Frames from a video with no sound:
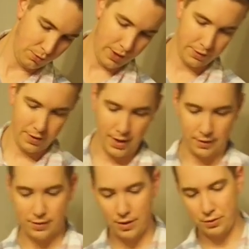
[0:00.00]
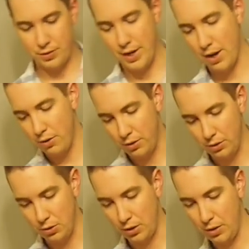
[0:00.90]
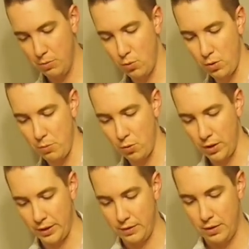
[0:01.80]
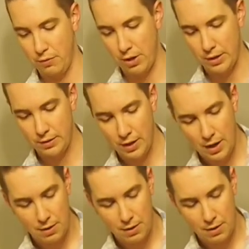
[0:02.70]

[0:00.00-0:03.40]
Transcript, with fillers: as that settles down, it'll look more and more like a sunrise.